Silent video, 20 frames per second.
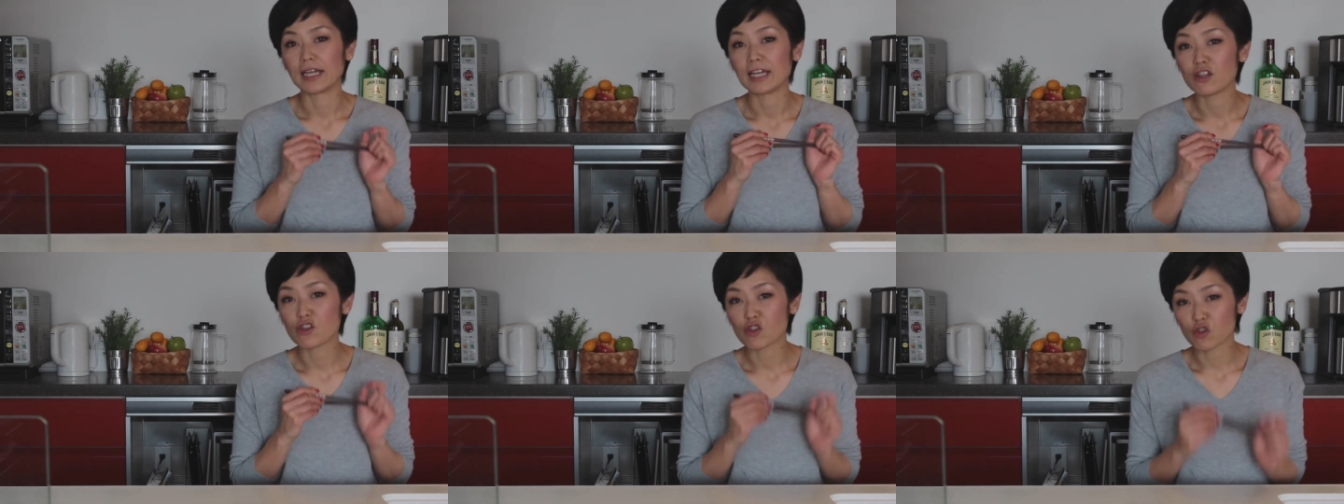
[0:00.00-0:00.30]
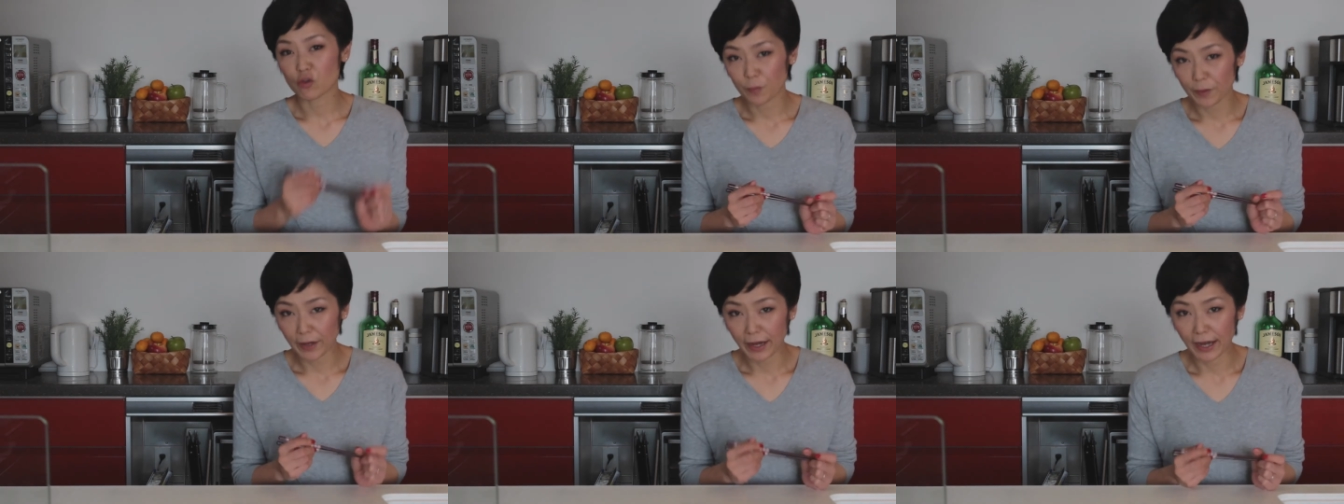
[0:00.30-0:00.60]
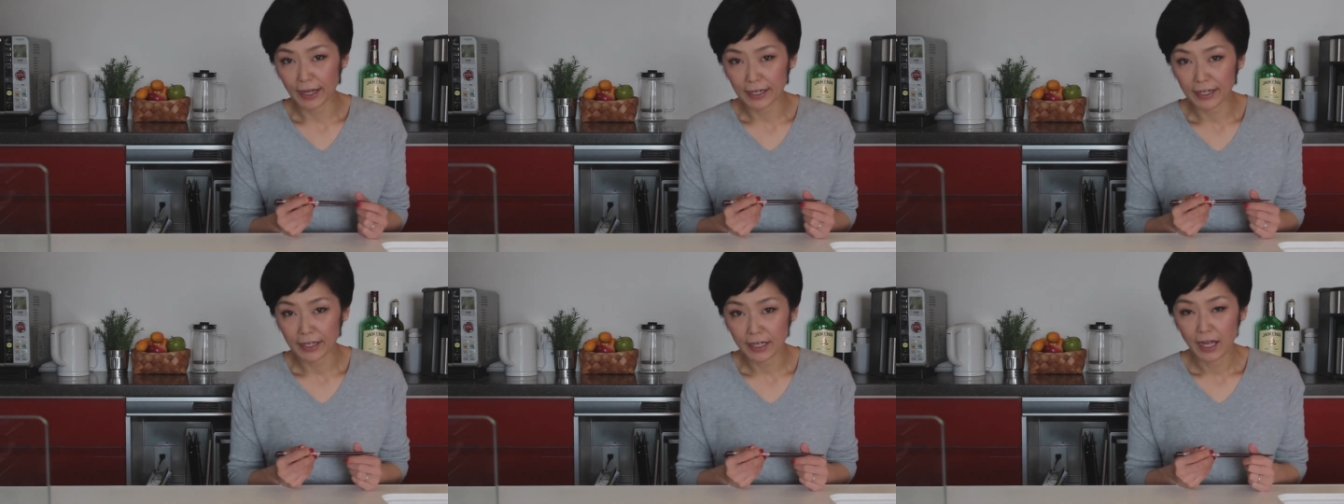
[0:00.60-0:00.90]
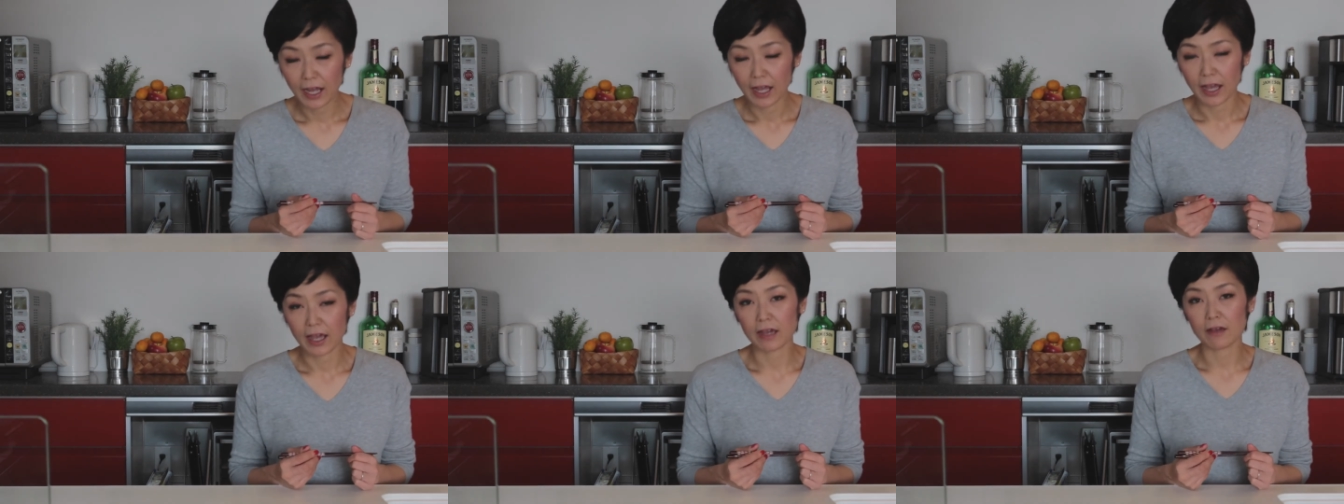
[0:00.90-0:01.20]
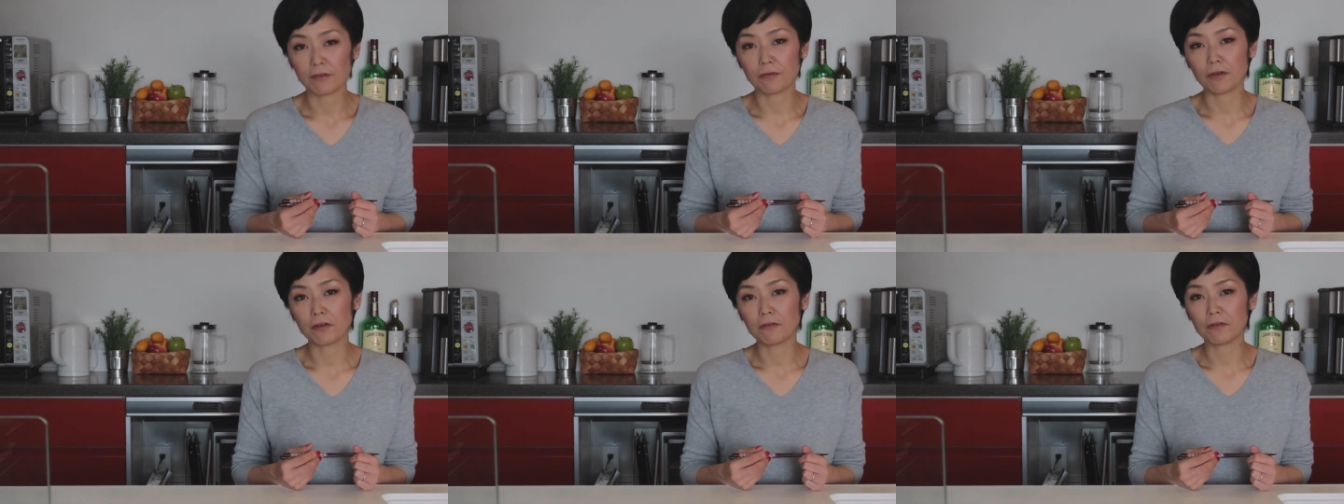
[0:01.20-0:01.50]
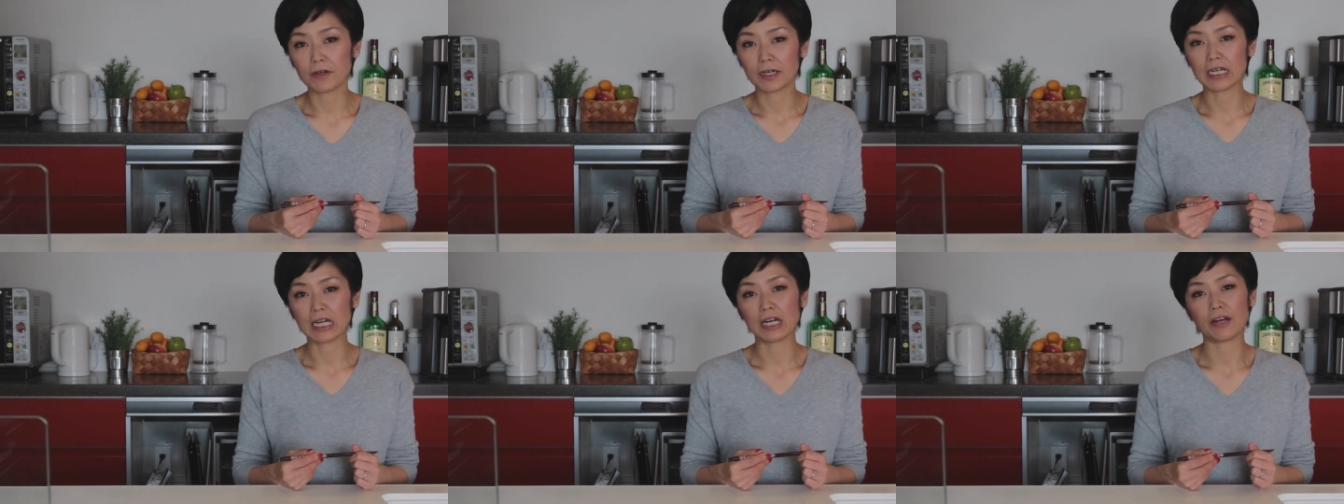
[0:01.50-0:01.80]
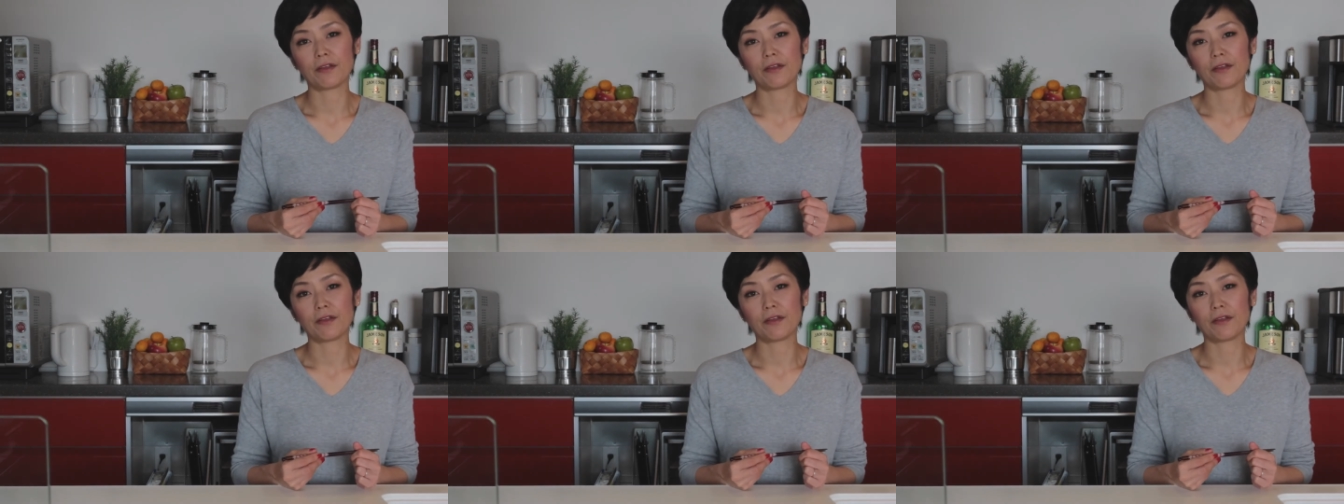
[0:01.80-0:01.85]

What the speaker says: In Japan, everyone